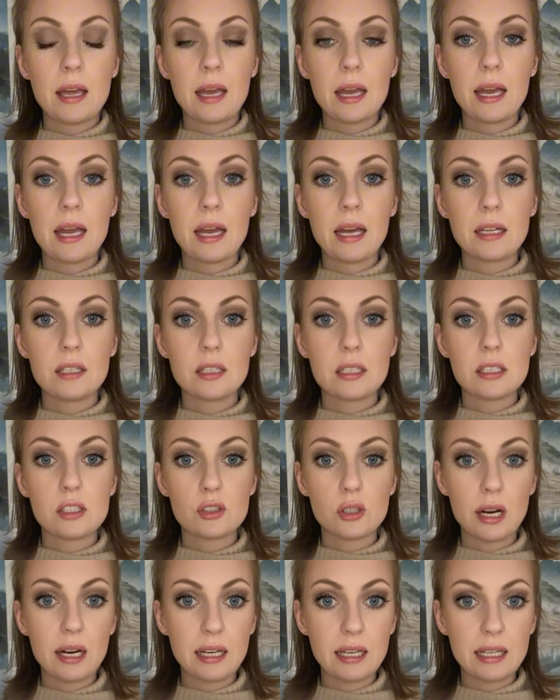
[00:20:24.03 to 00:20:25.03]
and is
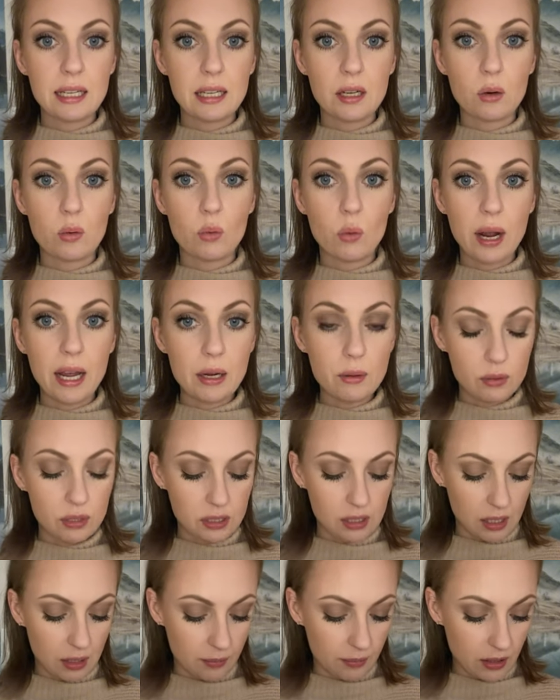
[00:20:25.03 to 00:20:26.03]
trying to get away with
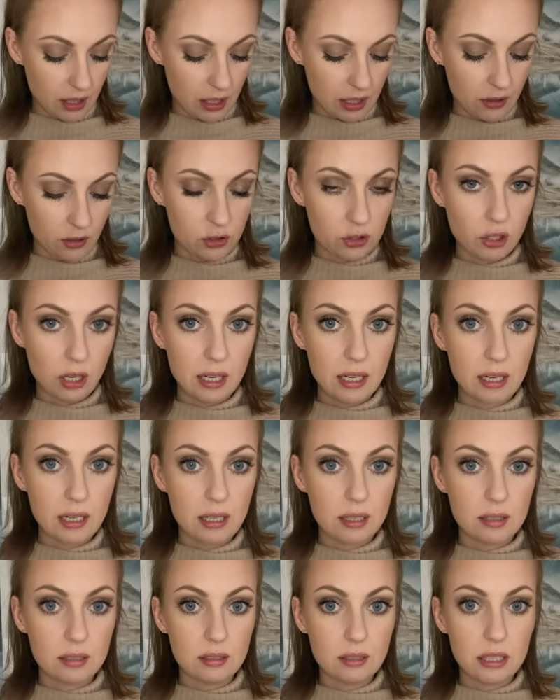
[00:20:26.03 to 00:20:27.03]
something. They're trying
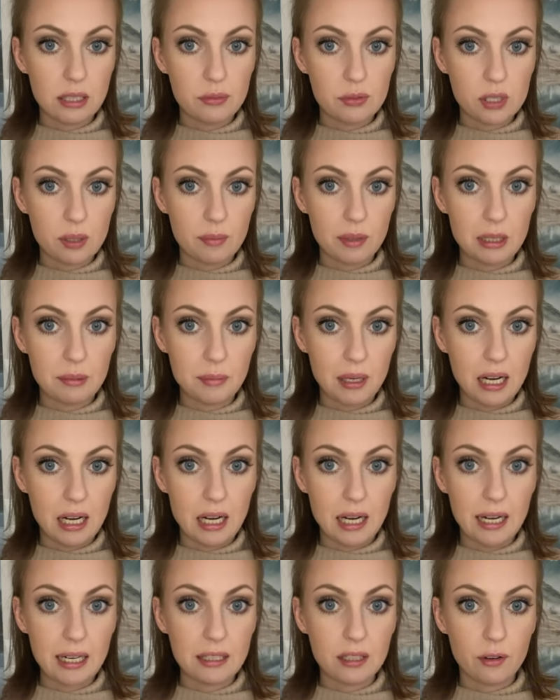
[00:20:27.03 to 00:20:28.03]
to leave something
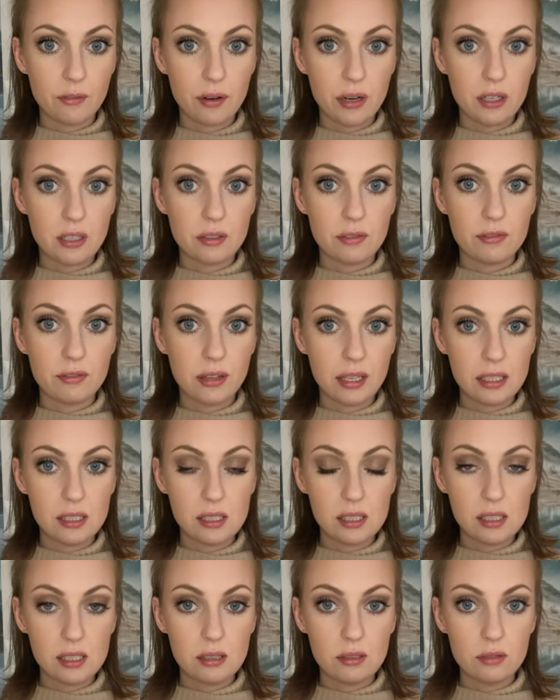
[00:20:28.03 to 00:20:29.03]
behind. They're very
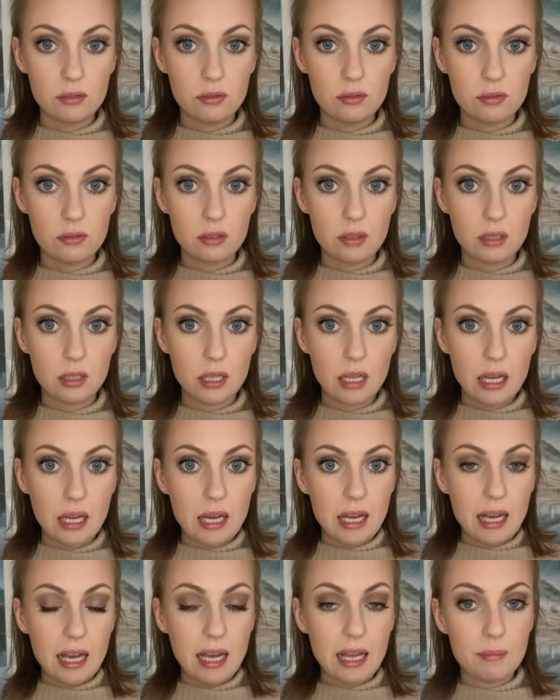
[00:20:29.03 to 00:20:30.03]
defensive
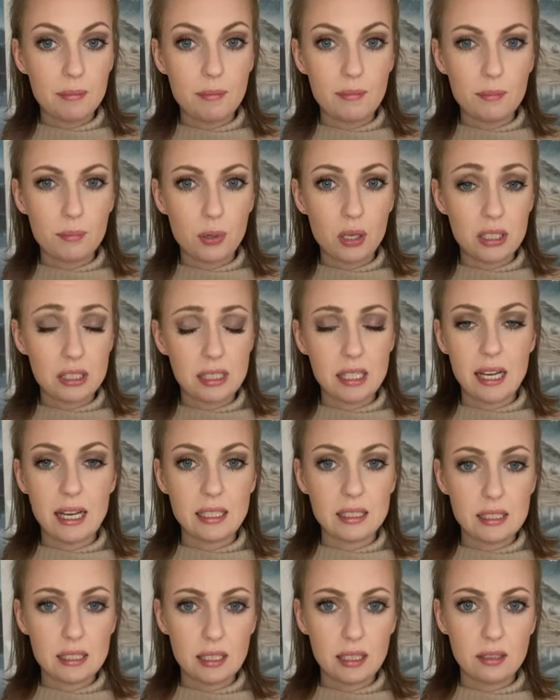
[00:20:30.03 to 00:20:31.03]
and
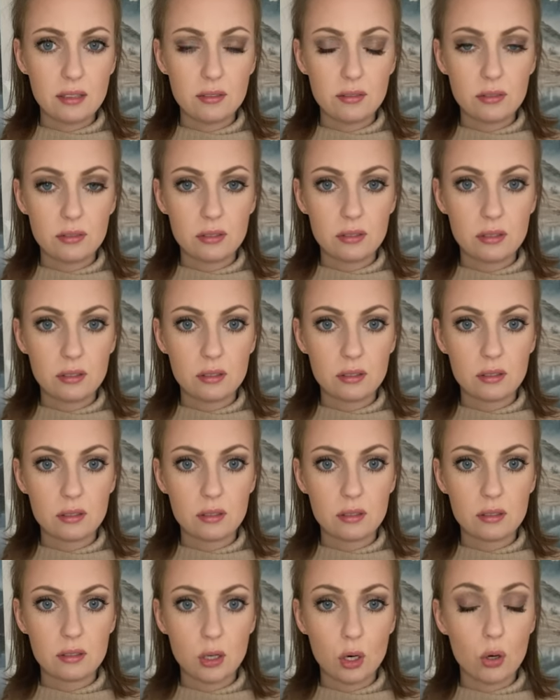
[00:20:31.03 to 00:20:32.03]
protective
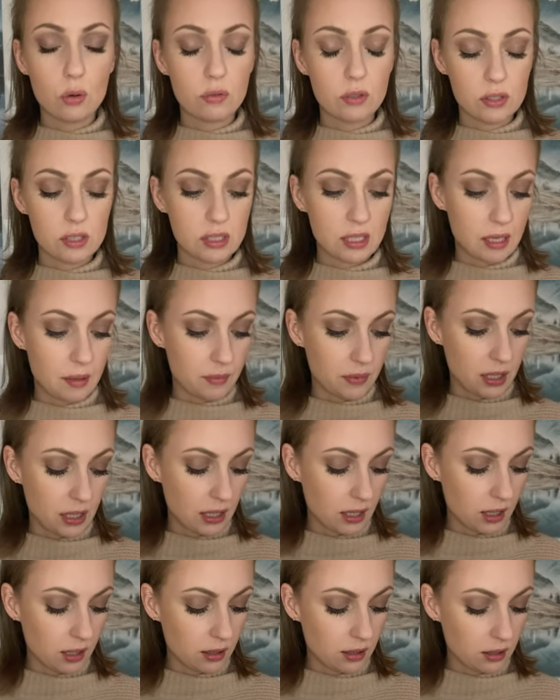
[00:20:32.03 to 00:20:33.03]
over
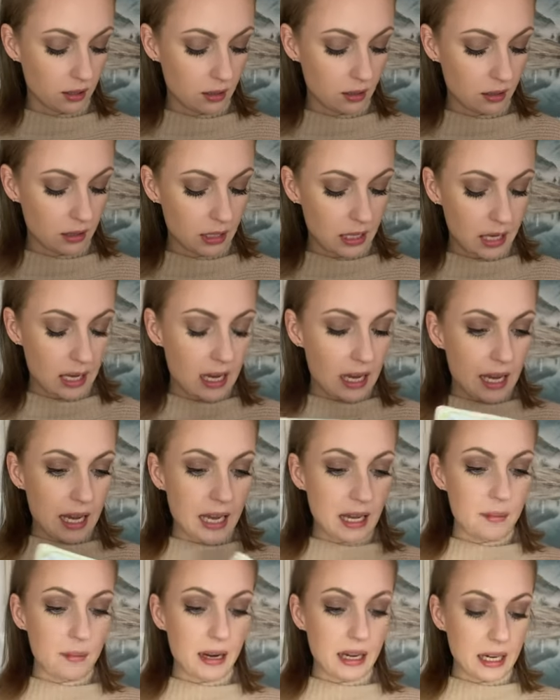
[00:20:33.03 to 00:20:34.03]
something.
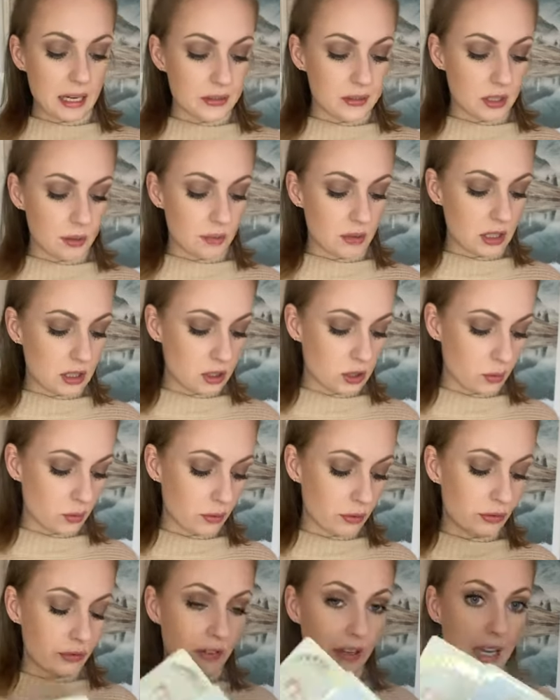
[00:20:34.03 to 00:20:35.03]
And it might have something to do
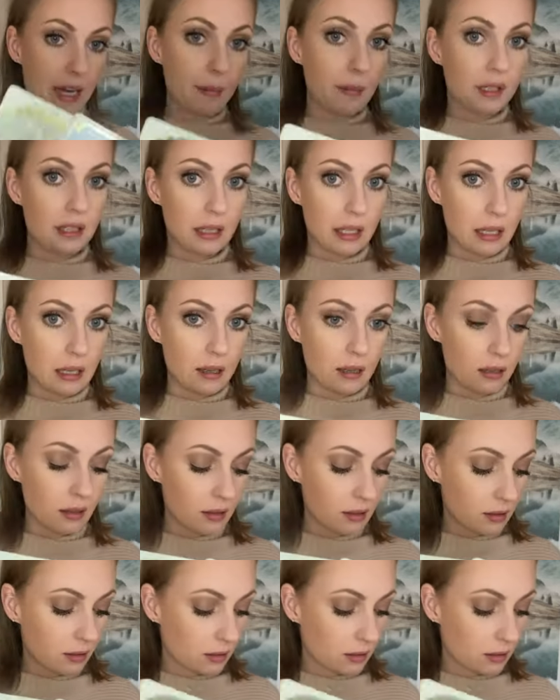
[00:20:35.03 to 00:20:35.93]
with family.